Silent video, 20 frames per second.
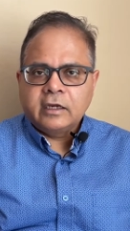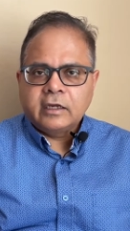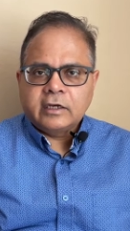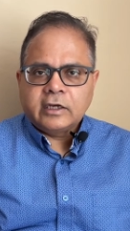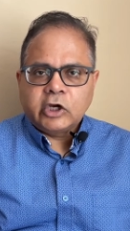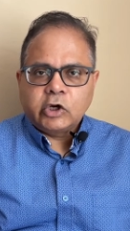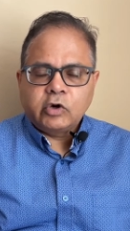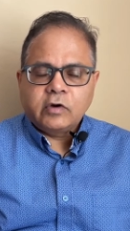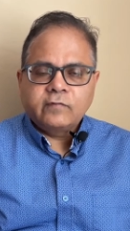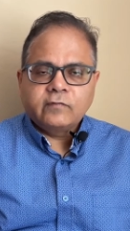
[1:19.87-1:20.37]

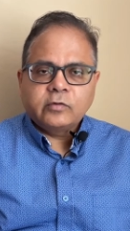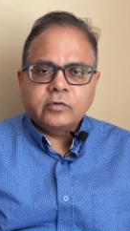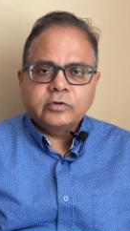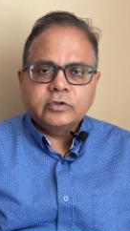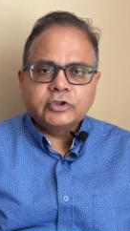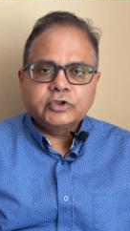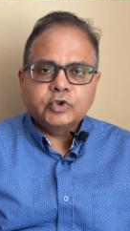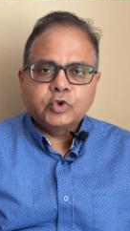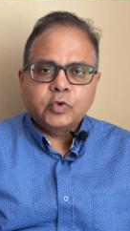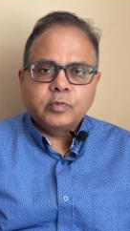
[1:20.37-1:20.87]
Now, of
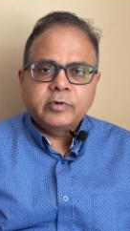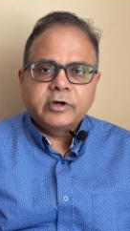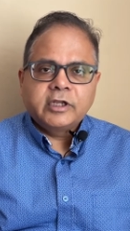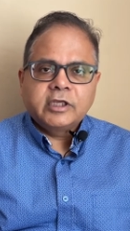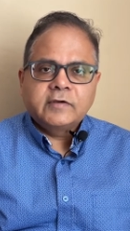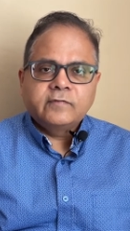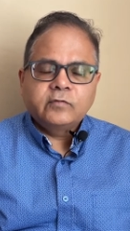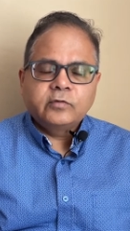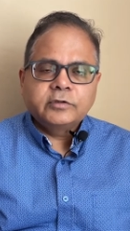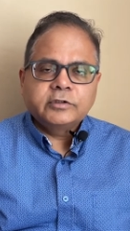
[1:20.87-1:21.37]
course,
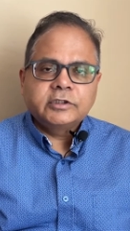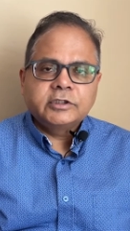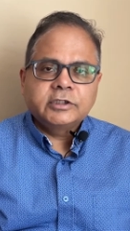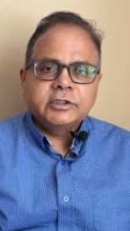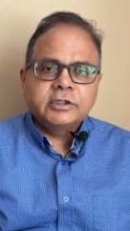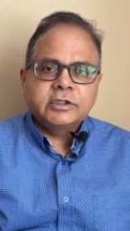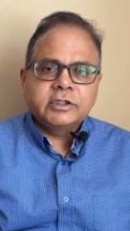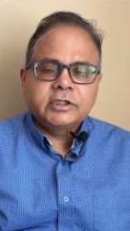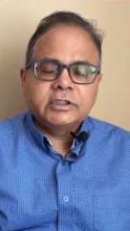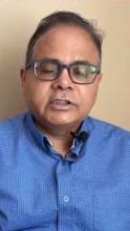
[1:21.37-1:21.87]
nobody would
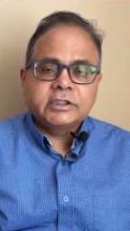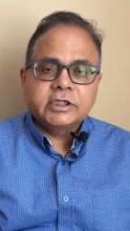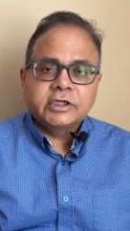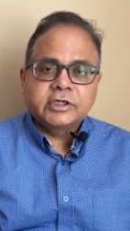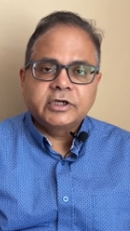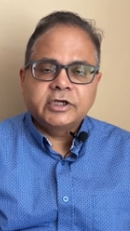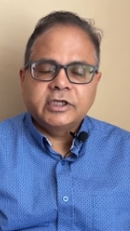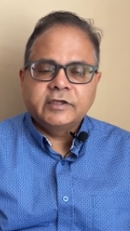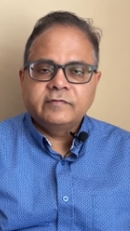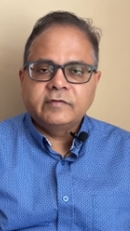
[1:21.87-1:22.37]

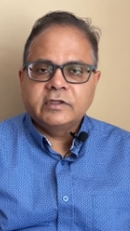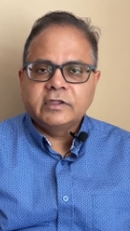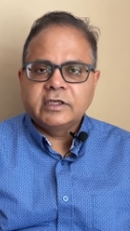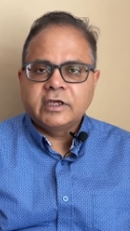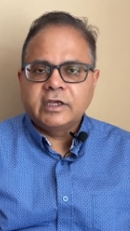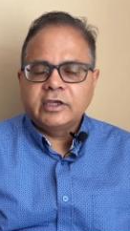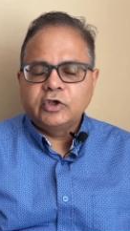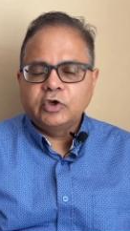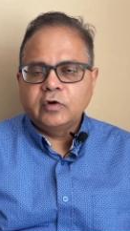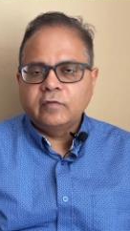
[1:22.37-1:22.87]
disagree with
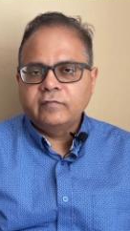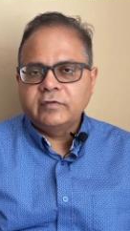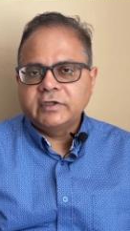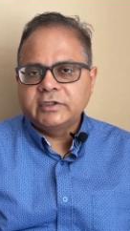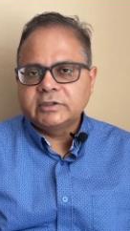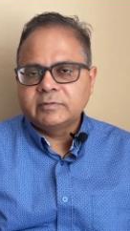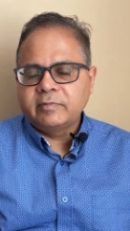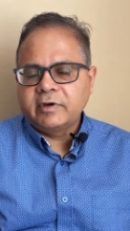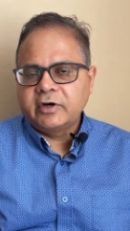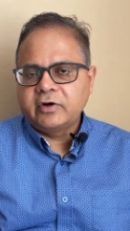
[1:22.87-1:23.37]
any of
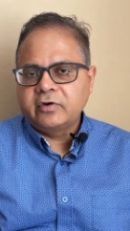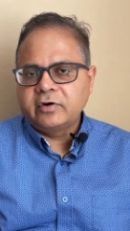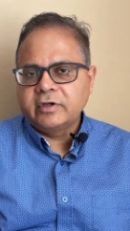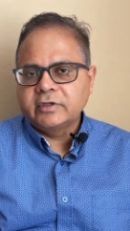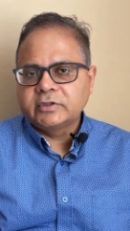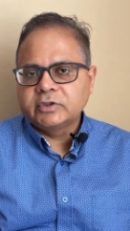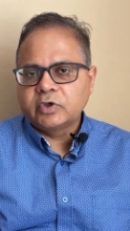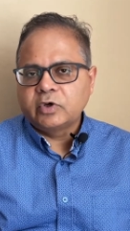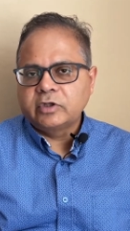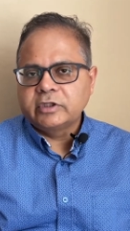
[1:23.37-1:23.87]
these
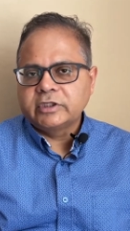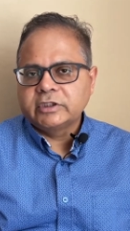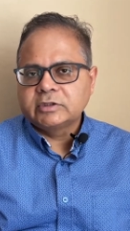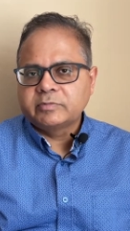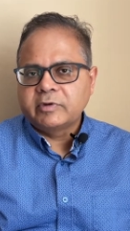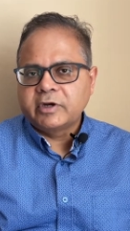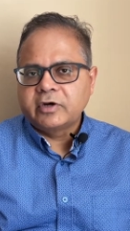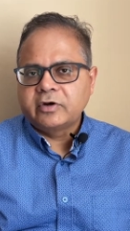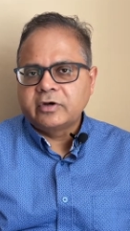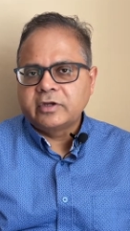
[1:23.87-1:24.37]
metrics. All these
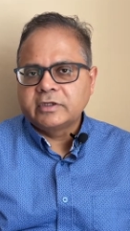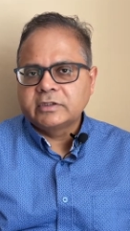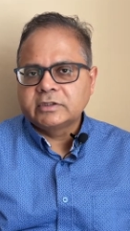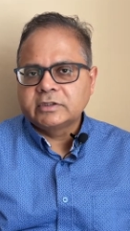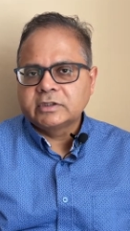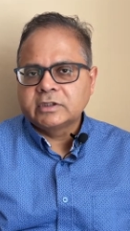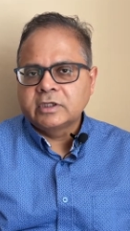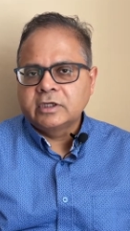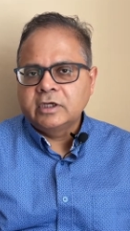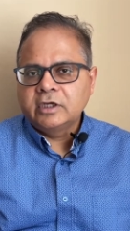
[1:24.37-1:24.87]

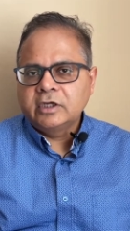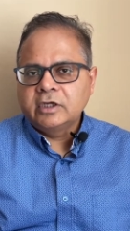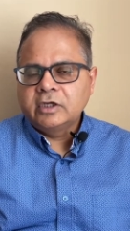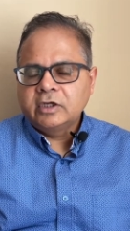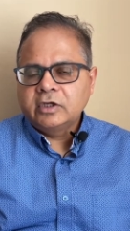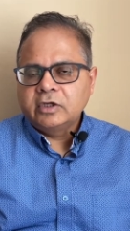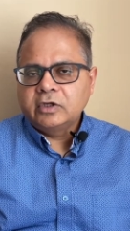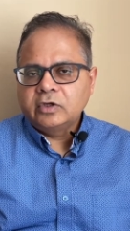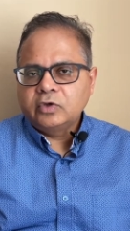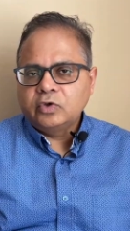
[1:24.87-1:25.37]
metrics
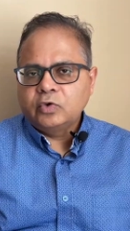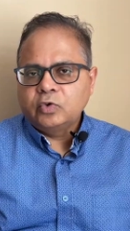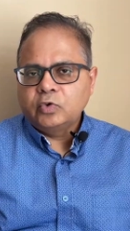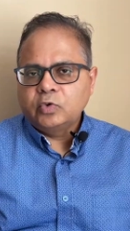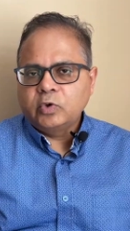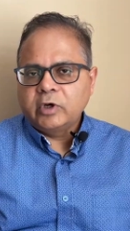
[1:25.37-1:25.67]
do